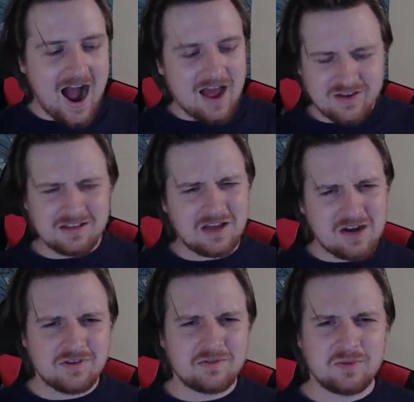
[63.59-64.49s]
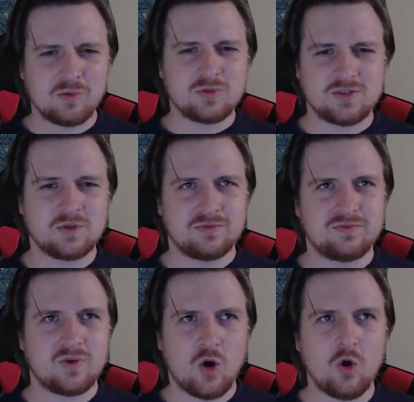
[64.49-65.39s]
I think a lot of other people were sort of
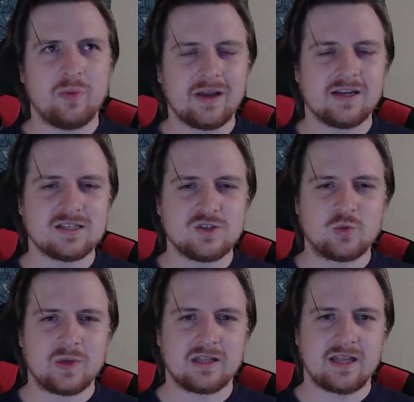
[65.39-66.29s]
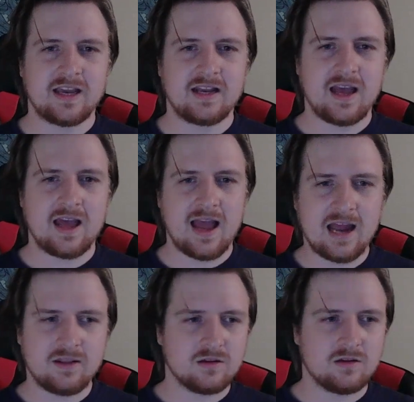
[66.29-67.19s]
hoping and assuming they'd
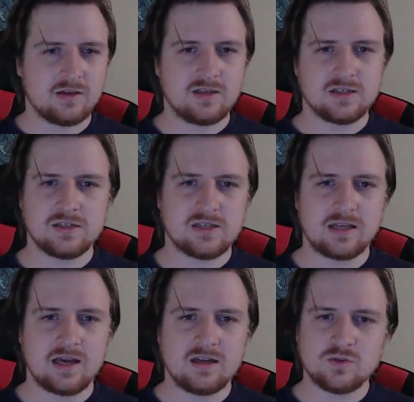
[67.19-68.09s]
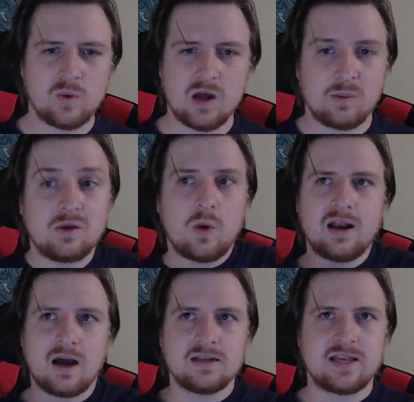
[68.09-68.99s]
add little additions like that as well. I mean, why
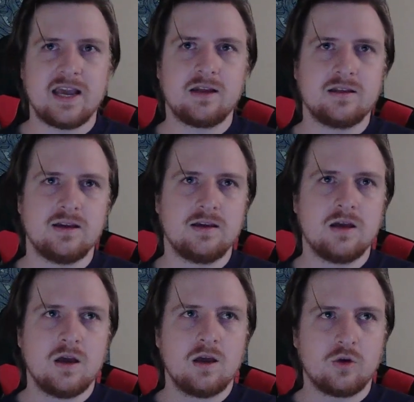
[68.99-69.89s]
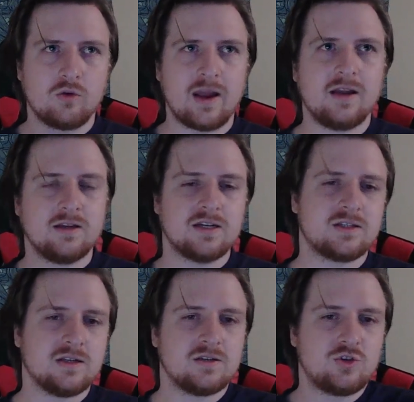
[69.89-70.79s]
not take the great
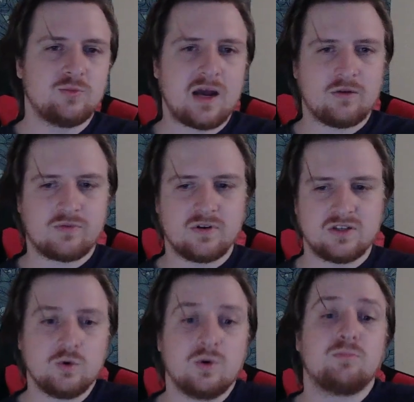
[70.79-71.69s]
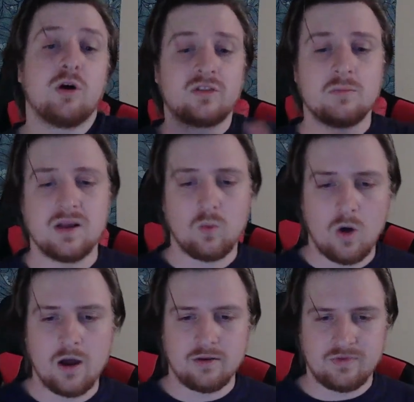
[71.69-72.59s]
additions to Battlefront 2 and put them in
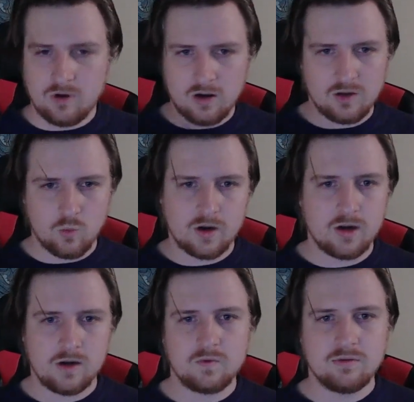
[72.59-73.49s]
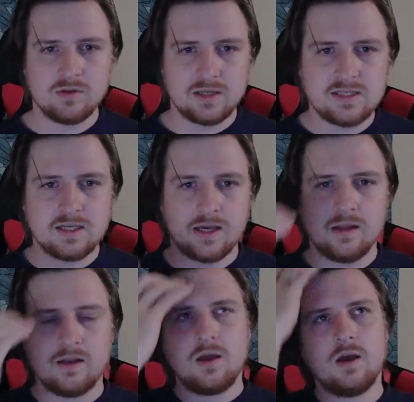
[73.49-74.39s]
1 if you're already working on re-releasing it?
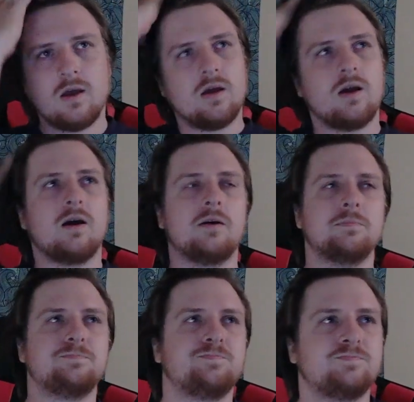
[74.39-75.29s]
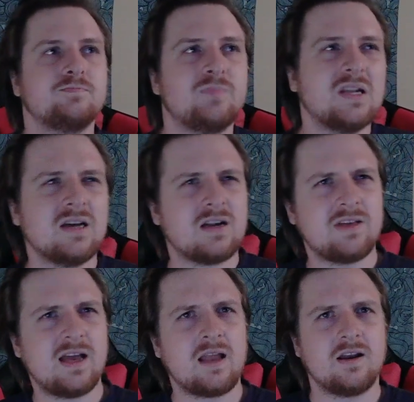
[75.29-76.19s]
But none of
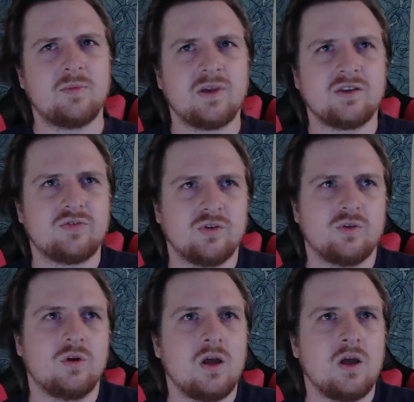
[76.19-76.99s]
that ended up being true.